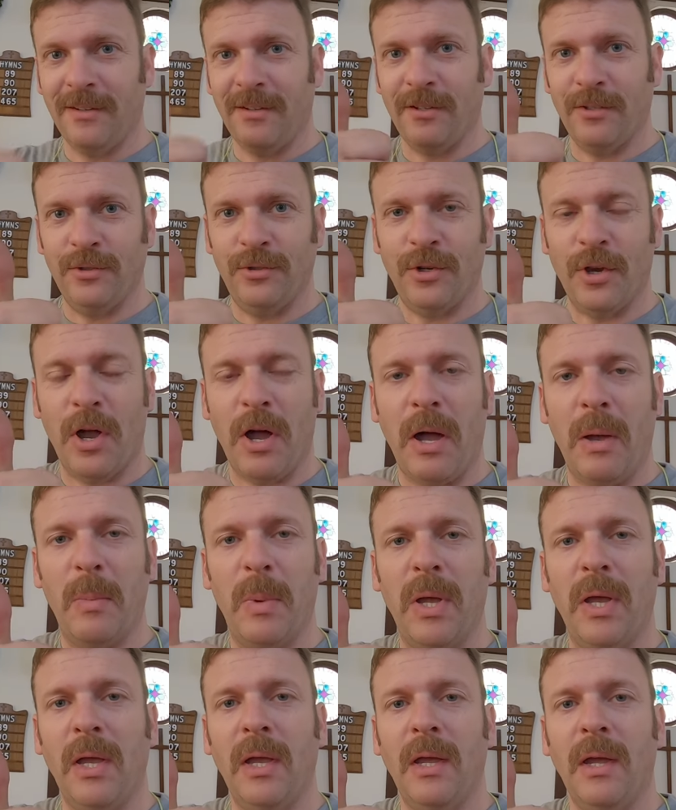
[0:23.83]
Good
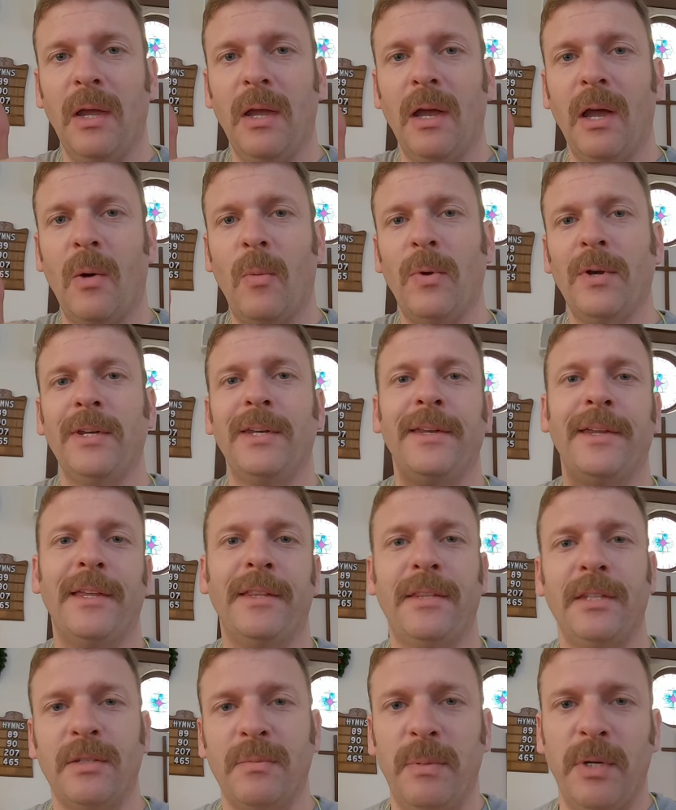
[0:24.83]
job. I wanted to
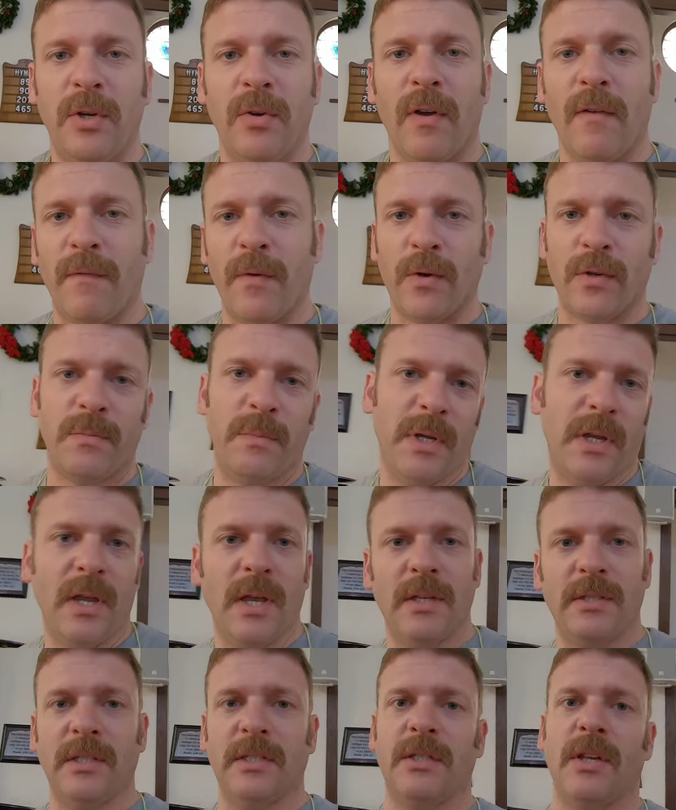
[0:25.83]
get the speaker up first
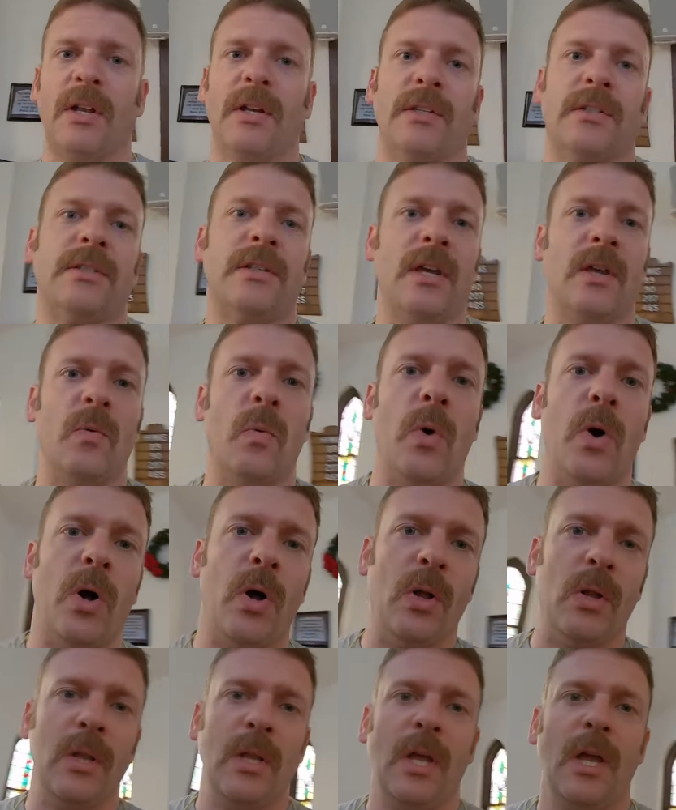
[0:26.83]
because it's on a stud
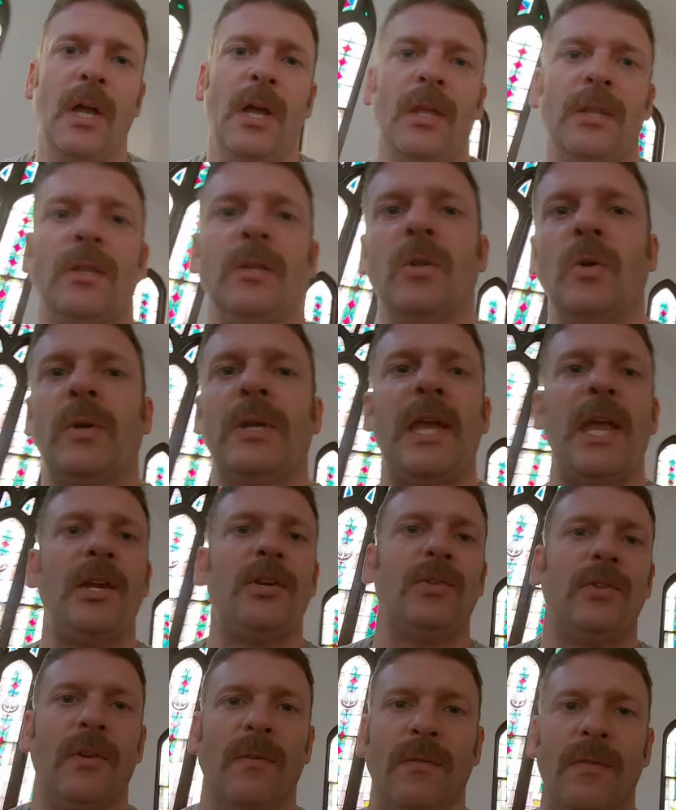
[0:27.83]
wall. The
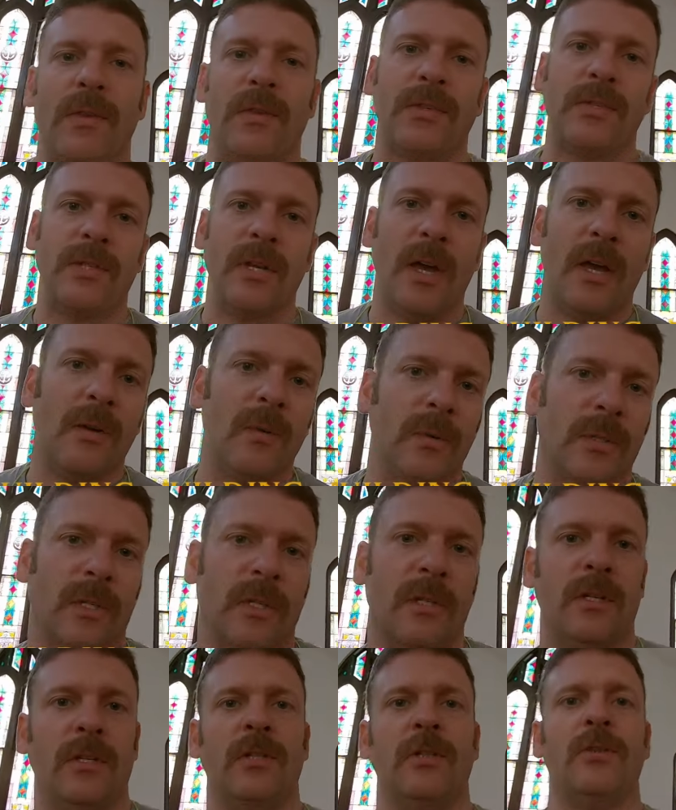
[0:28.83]
location of the stud was
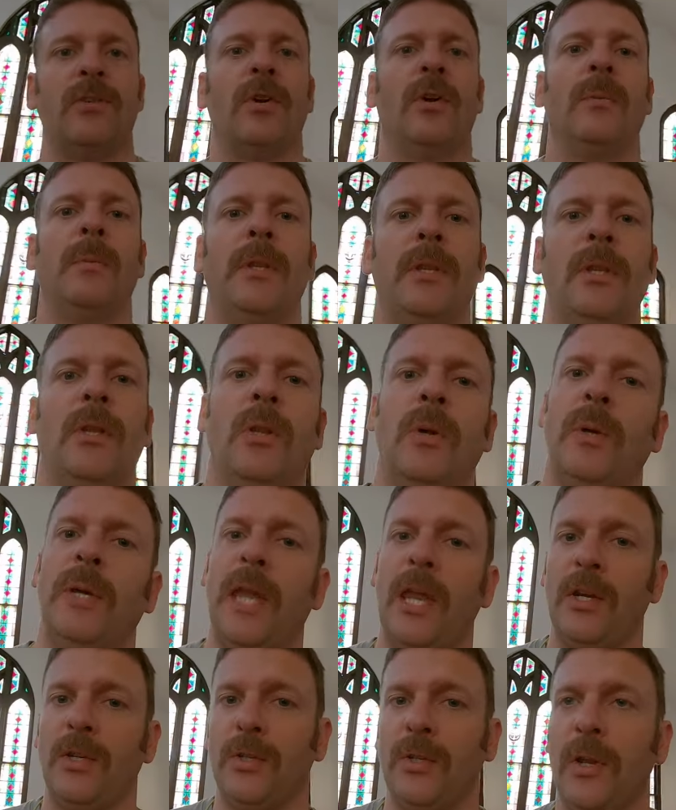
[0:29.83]
going to determine the
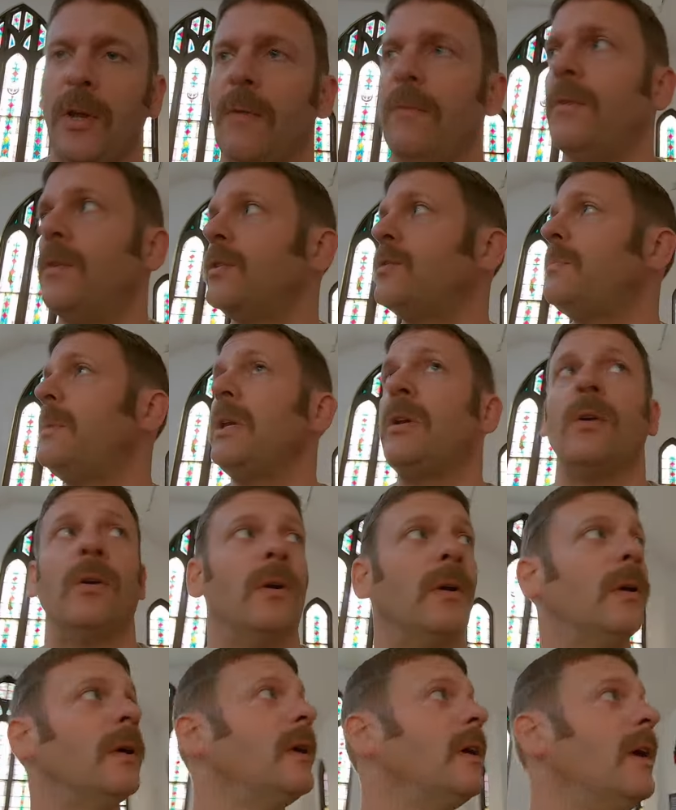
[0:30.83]
location of the
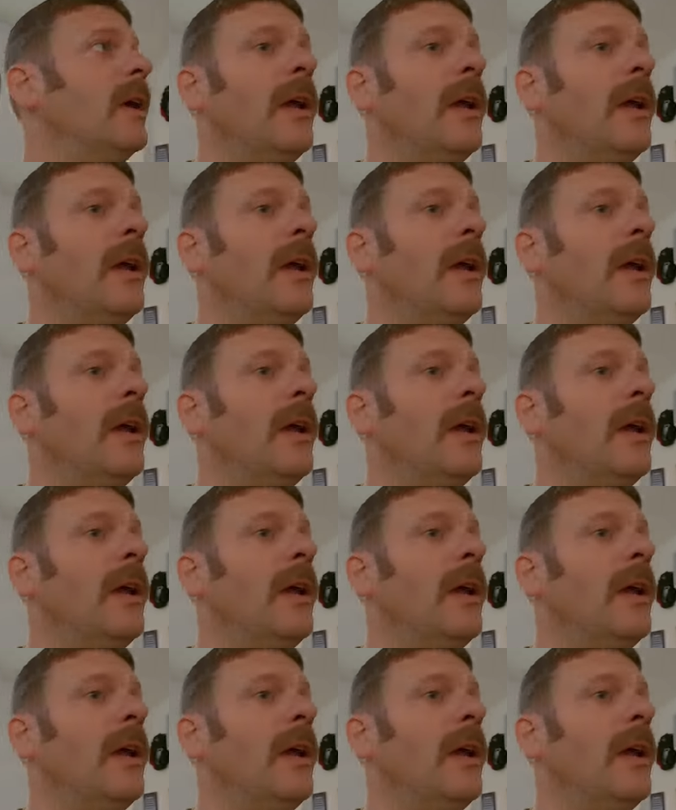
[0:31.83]
speaker.